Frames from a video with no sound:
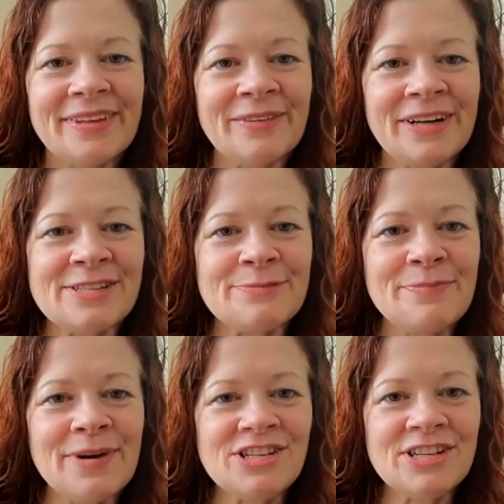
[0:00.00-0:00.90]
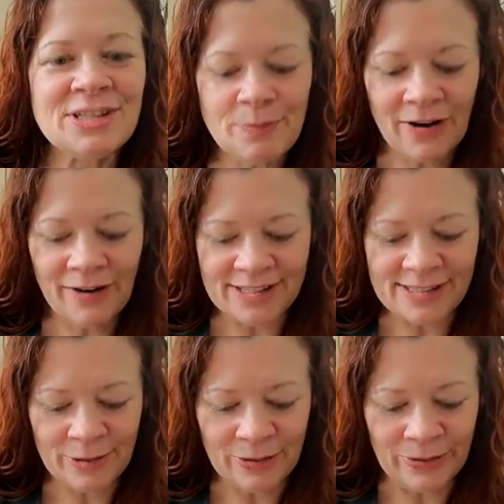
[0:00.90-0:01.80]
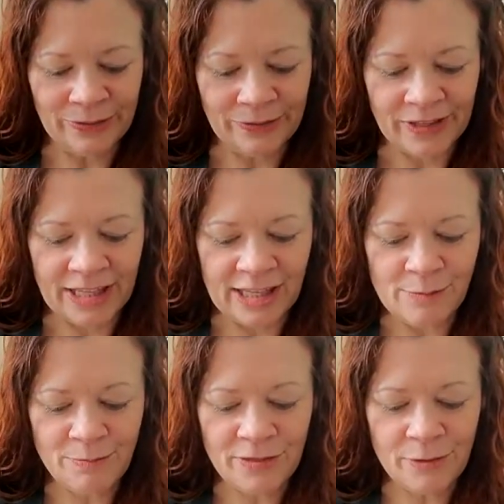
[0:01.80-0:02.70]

And as much as possible, keep the